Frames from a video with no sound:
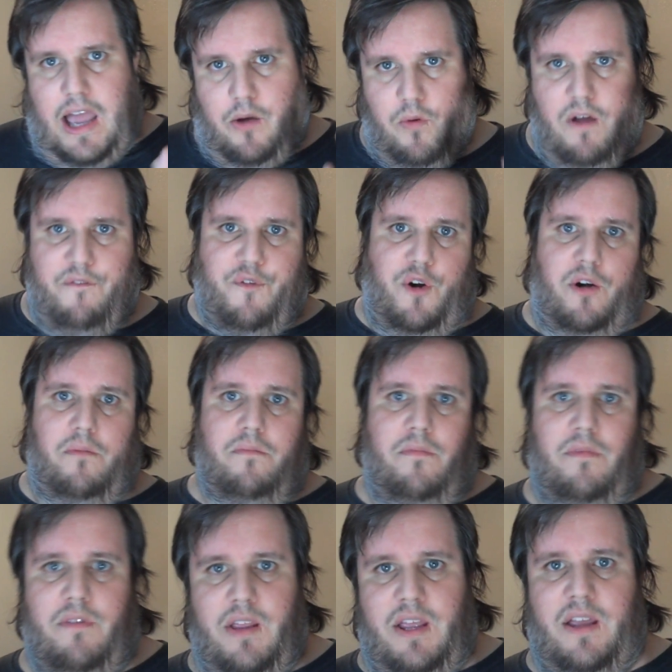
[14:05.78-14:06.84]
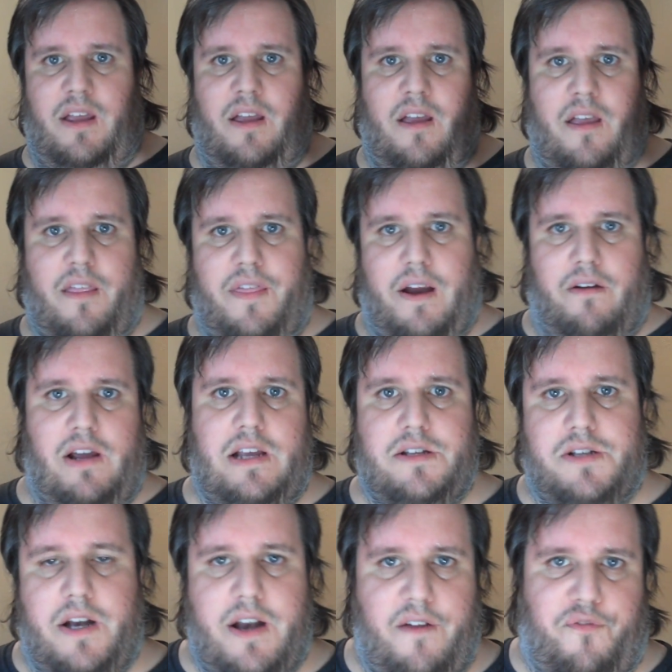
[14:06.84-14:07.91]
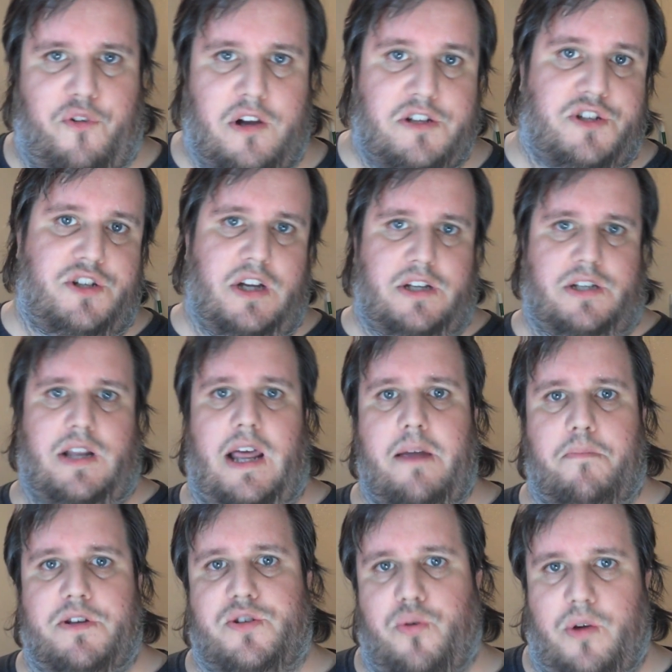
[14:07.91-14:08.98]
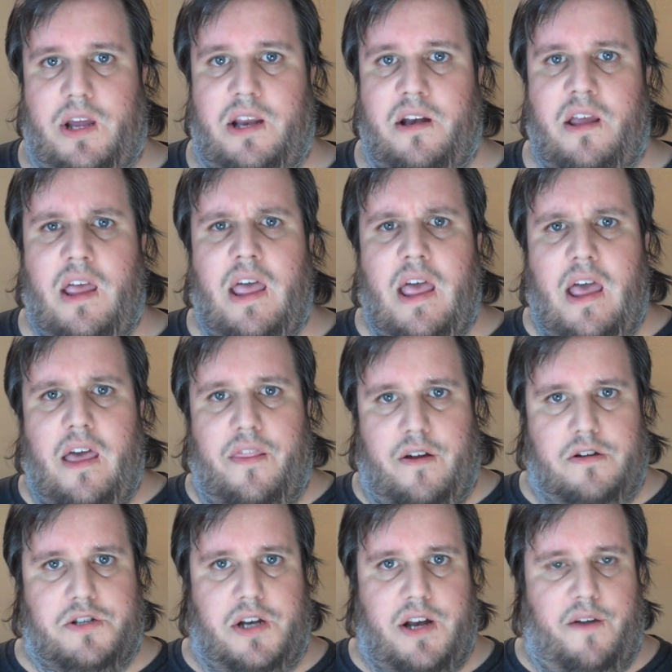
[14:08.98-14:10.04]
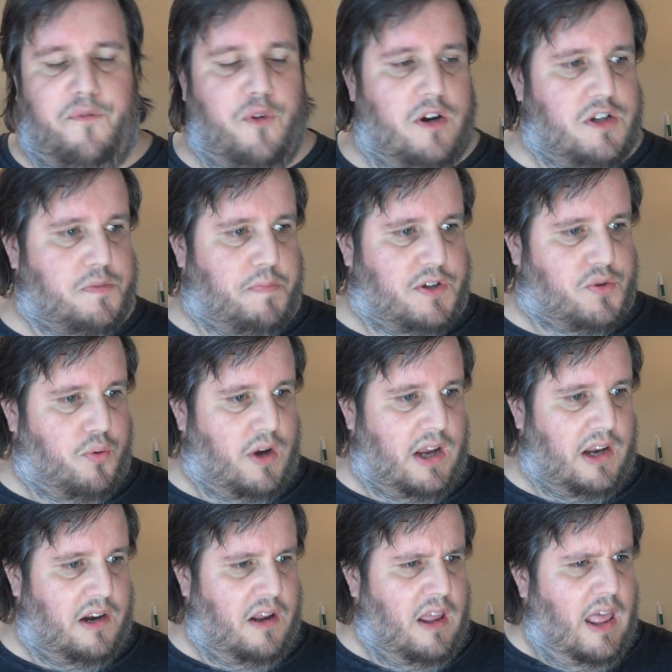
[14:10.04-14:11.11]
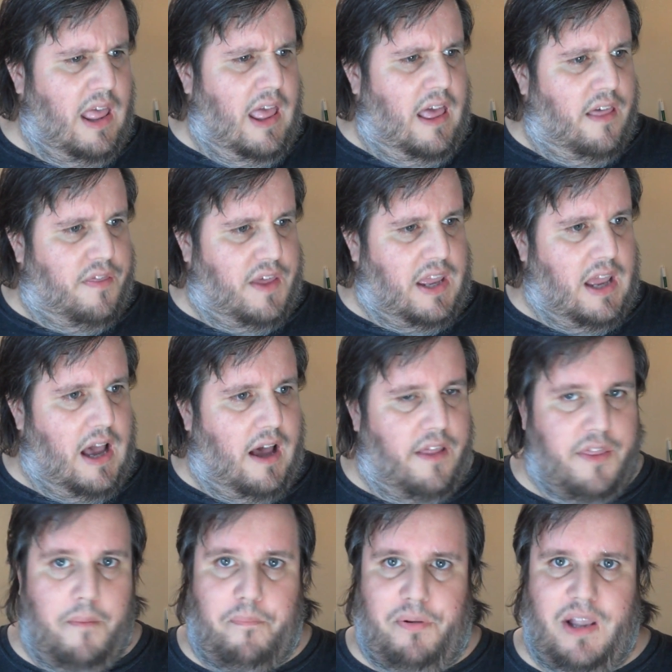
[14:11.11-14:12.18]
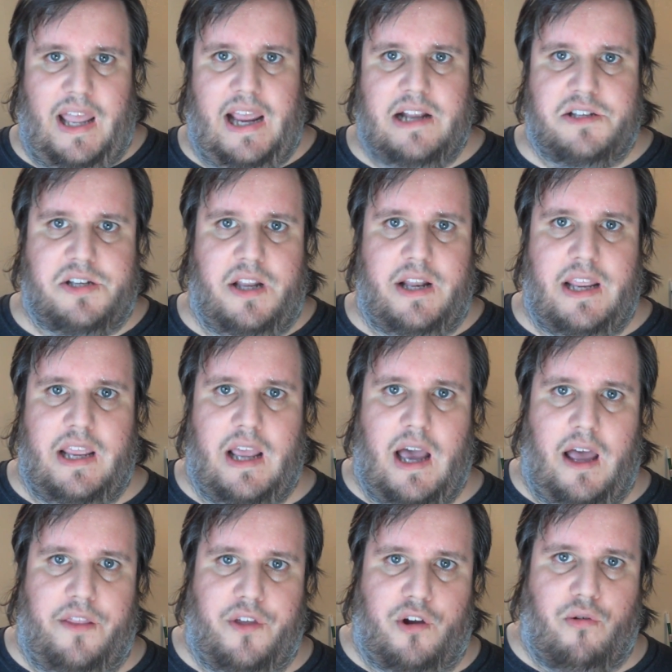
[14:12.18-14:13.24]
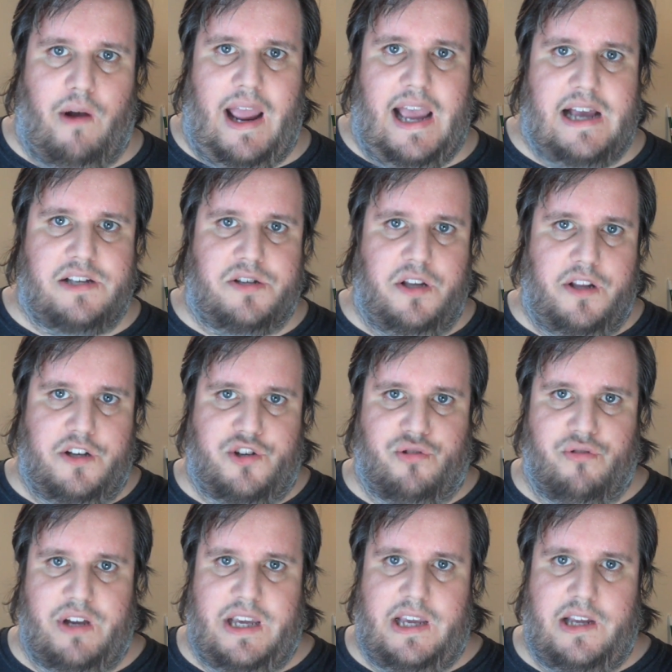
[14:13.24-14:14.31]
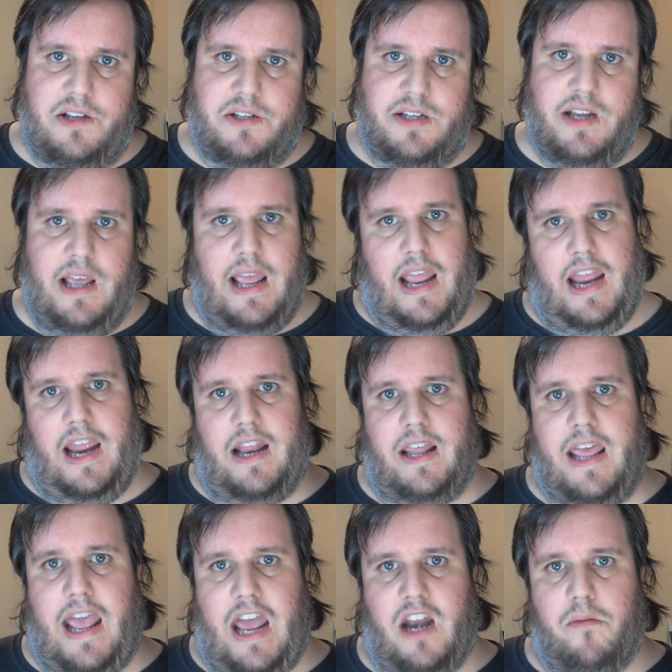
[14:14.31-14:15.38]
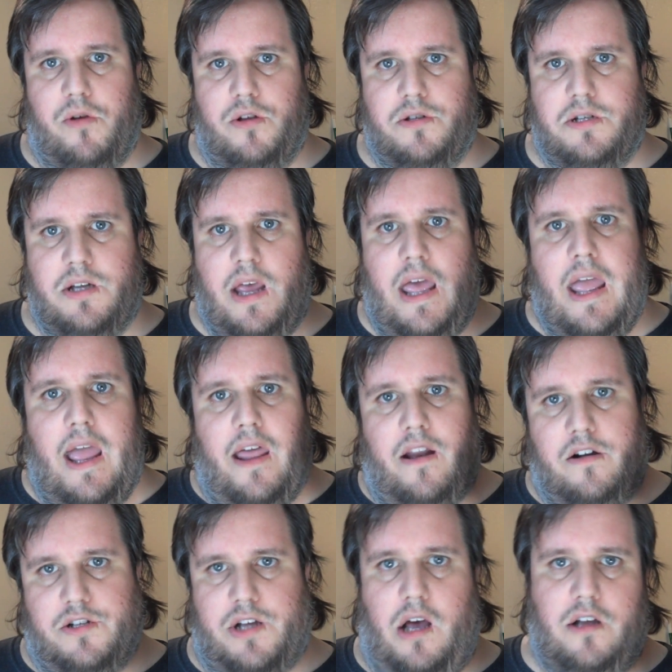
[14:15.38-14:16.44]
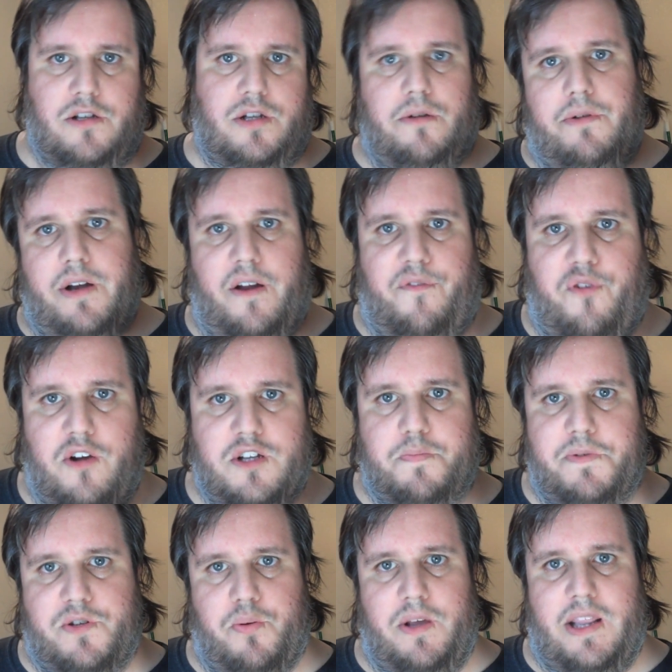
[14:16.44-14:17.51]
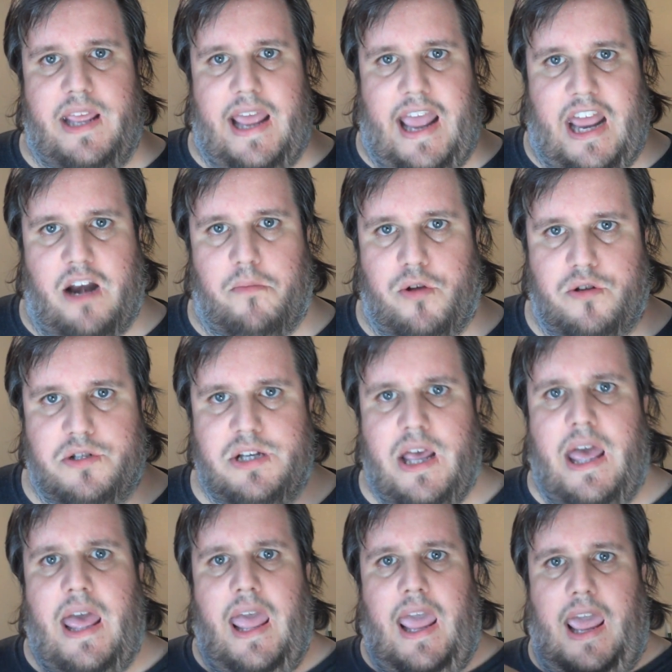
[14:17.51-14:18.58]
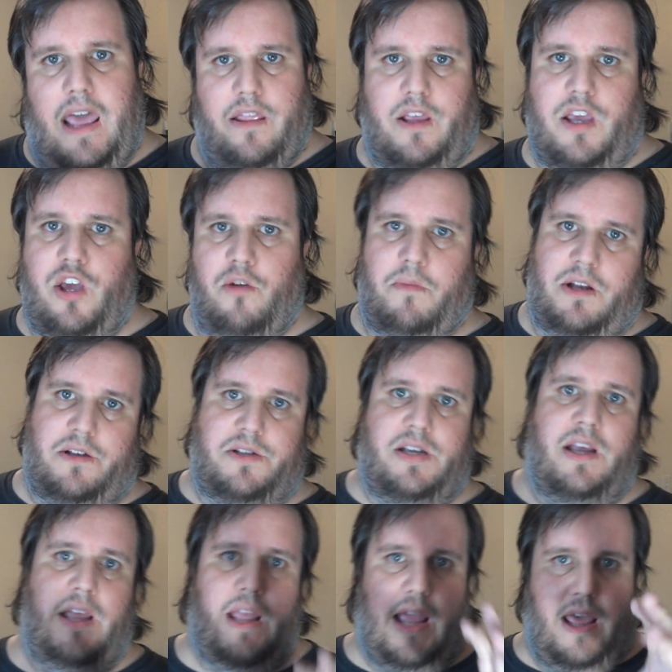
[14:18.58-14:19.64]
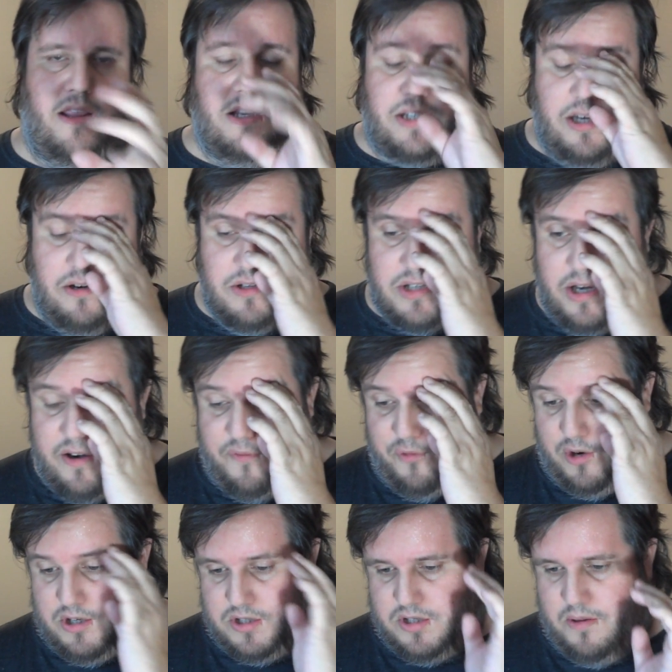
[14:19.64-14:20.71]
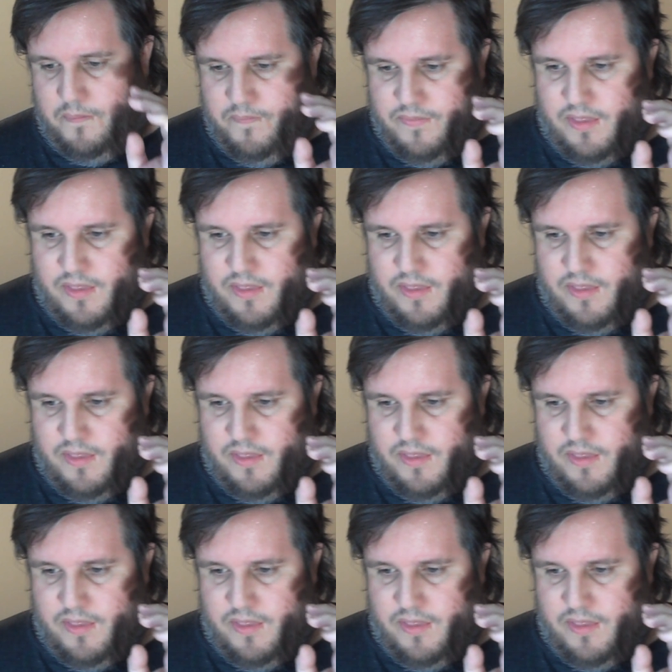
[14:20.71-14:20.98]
However, there is a difference, just like there's a difference between the plants and the grass and the trees and the animals. There's also a difference between the animals and the humans. And this here's the difference.